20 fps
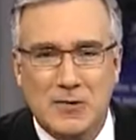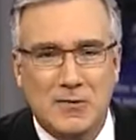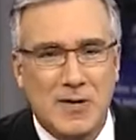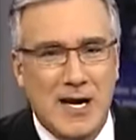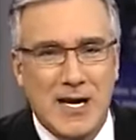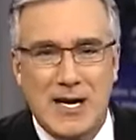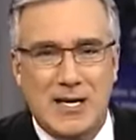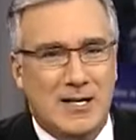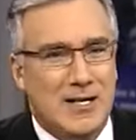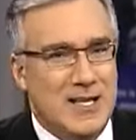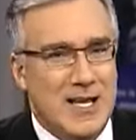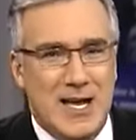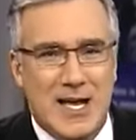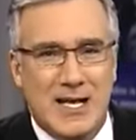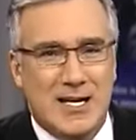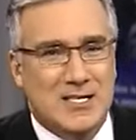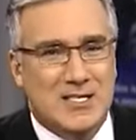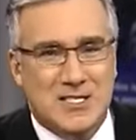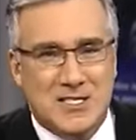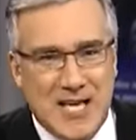leading to the
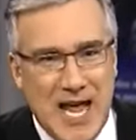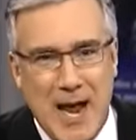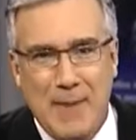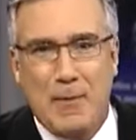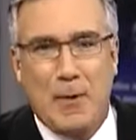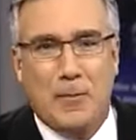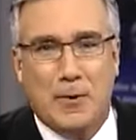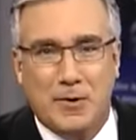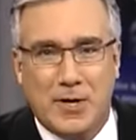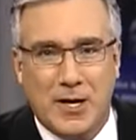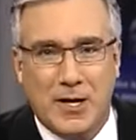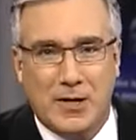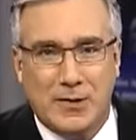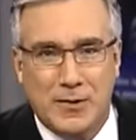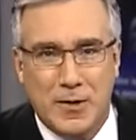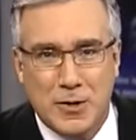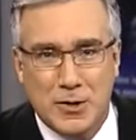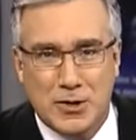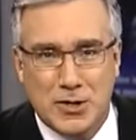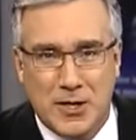inescapable
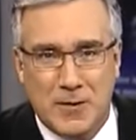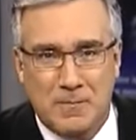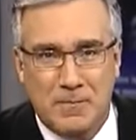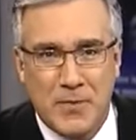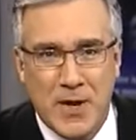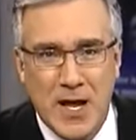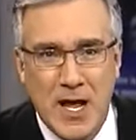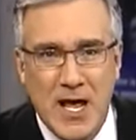conclusion